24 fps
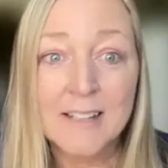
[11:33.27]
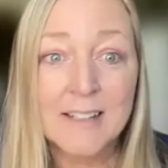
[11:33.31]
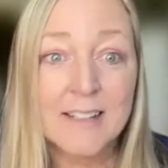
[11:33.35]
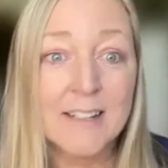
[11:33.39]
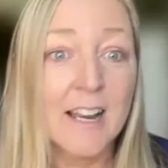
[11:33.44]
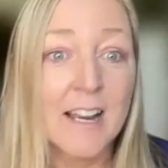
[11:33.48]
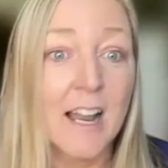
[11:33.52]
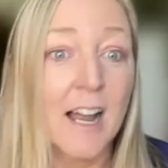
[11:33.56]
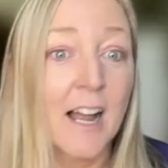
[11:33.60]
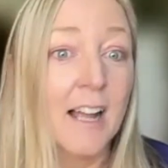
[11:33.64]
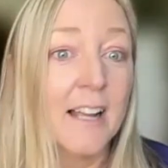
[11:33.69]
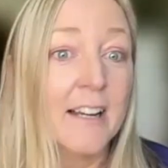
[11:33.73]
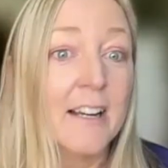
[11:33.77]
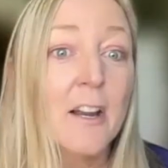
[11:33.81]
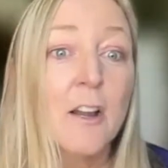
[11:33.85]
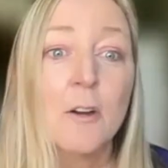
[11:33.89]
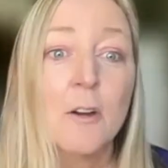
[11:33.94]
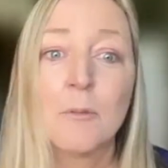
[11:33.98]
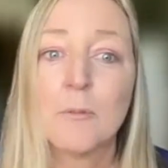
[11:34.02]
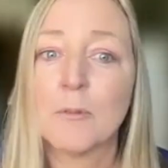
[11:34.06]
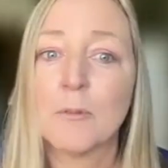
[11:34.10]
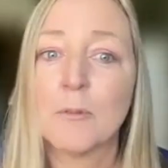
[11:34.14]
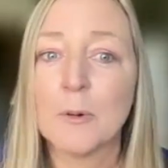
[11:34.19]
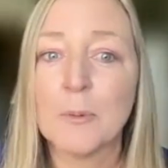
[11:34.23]
not
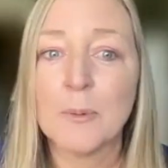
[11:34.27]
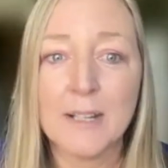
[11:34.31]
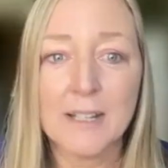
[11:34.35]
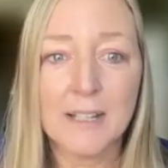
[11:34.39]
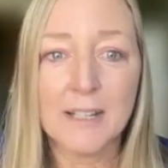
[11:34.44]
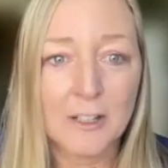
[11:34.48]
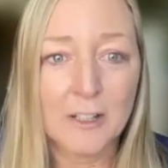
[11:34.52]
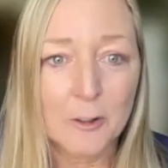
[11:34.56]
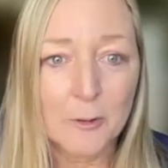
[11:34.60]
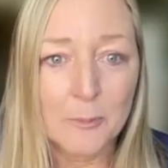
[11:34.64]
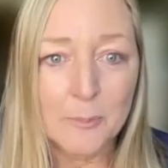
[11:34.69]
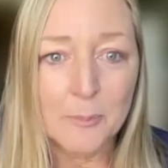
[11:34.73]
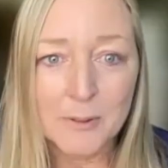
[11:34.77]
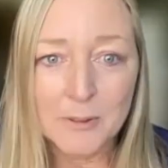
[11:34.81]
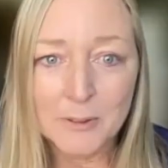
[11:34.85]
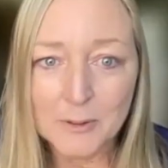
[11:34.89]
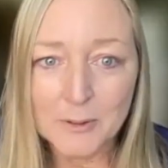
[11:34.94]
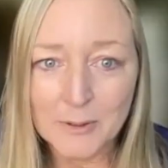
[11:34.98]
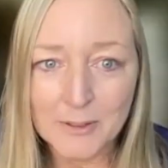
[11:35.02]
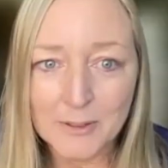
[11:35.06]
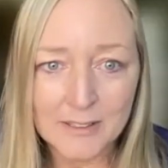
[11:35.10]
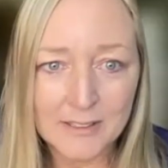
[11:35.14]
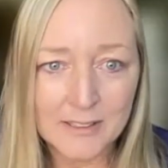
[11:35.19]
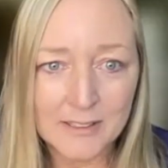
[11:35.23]
ruining or
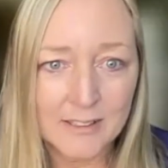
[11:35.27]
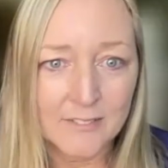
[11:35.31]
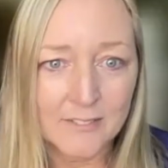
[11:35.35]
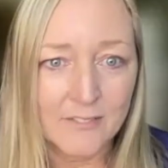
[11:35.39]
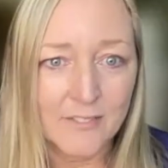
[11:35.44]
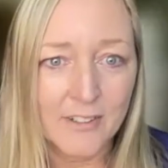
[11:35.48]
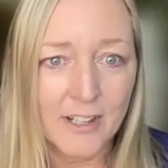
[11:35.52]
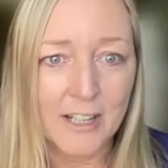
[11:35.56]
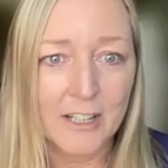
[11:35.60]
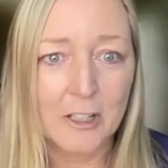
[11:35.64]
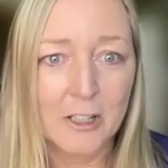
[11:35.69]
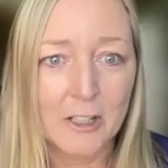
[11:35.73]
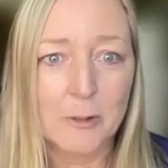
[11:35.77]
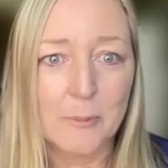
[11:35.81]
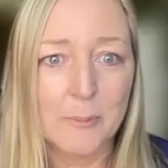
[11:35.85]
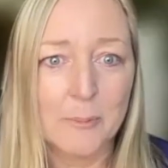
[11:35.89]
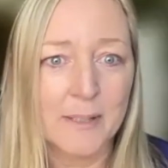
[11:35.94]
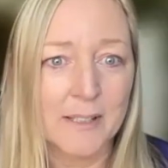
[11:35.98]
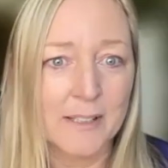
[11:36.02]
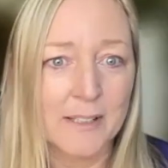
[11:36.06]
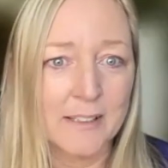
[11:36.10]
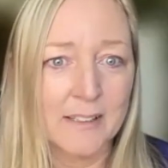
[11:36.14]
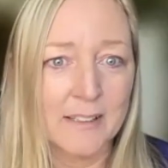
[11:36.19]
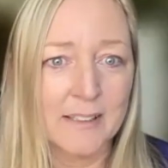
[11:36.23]
polluting the
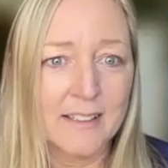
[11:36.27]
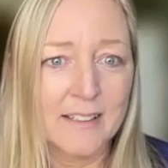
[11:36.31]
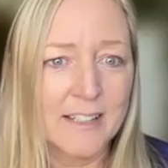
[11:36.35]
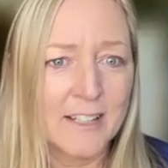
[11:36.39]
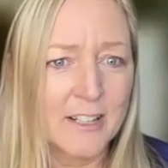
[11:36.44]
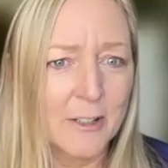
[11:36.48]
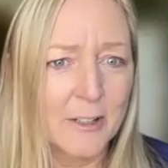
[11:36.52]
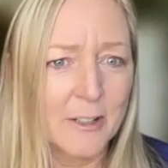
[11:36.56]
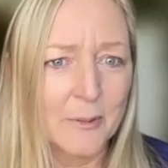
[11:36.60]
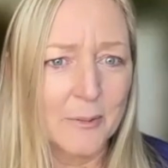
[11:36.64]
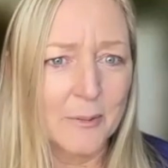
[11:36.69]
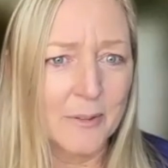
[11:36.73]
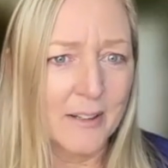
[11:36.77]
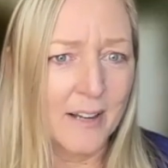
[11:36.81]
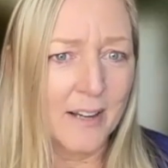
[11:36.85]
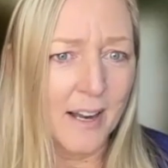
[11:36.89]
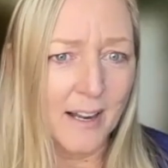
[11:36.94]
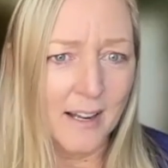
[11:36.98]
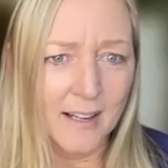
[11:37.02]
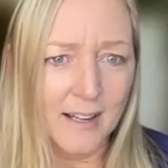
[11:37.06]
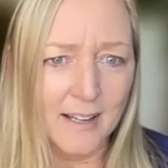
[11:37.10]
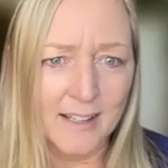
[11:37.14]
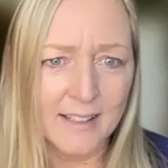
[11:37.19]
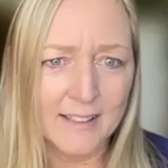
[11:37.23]
environment,
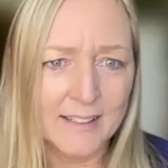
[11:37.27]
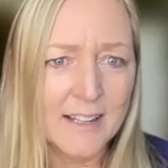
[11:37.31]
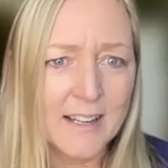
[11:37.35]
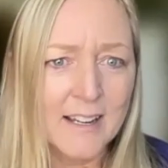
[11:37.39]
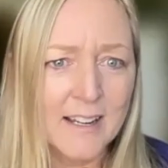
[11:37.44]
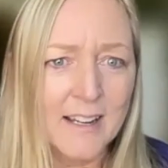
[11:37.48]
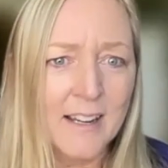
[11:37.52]
not,